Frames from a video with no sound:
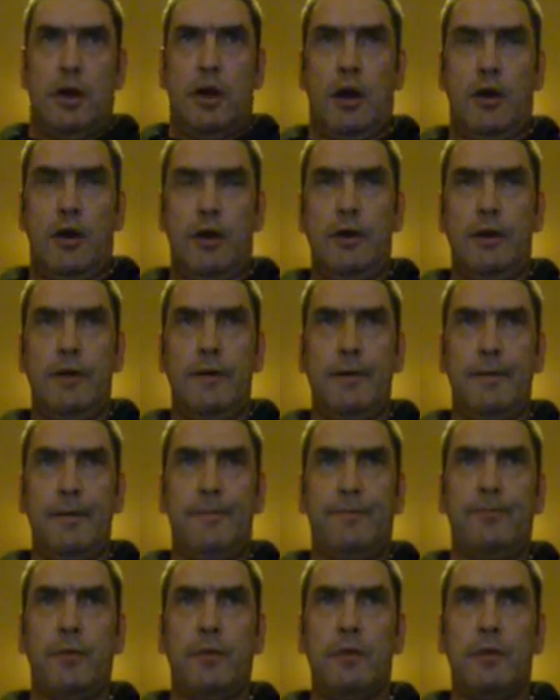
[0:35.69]
uh,
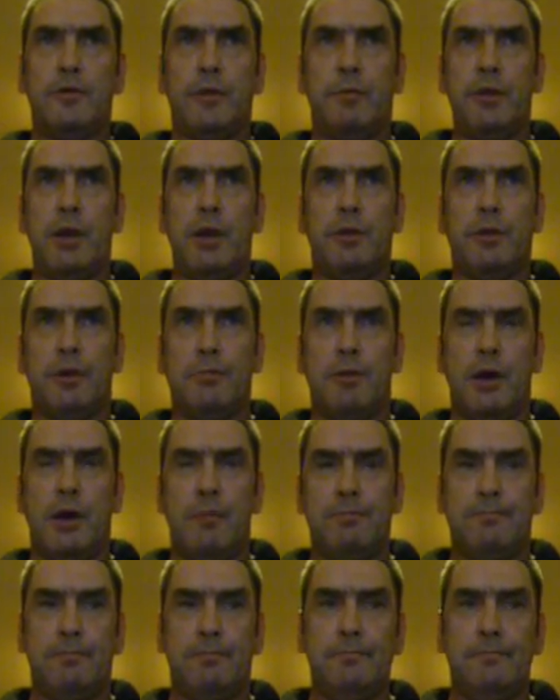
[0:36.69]
the people on my
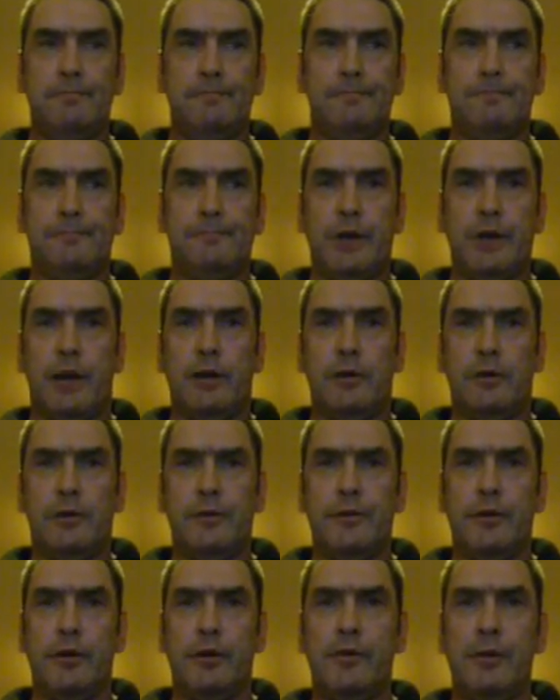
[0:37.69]
channel
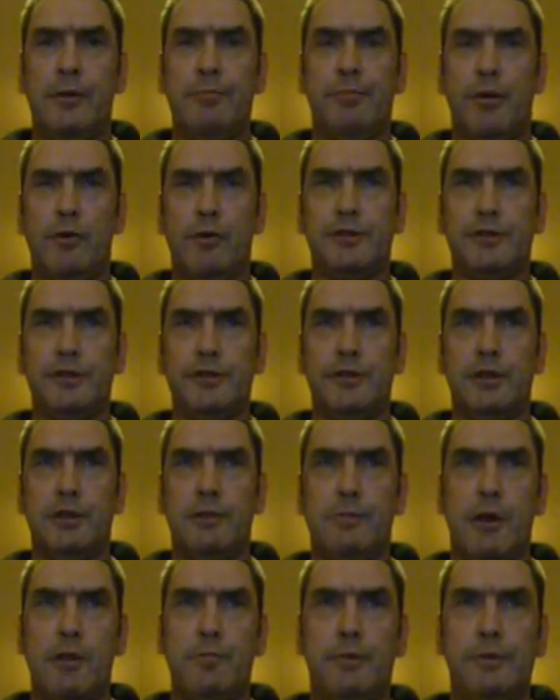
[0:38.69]
that are in boxes at the
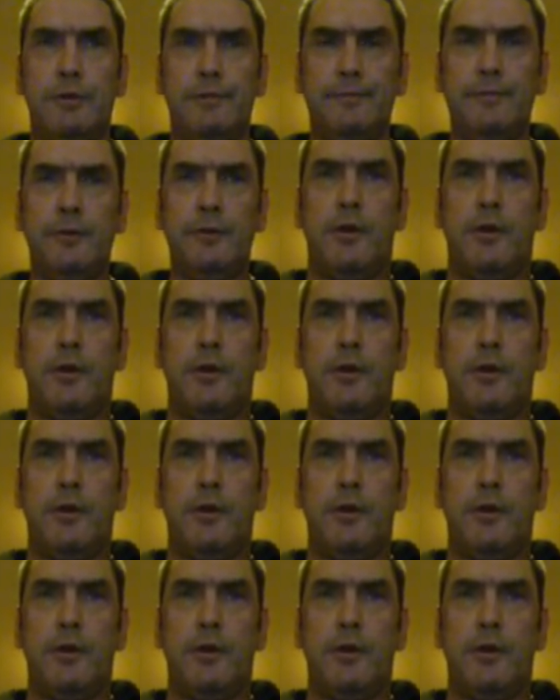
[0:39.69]
moment.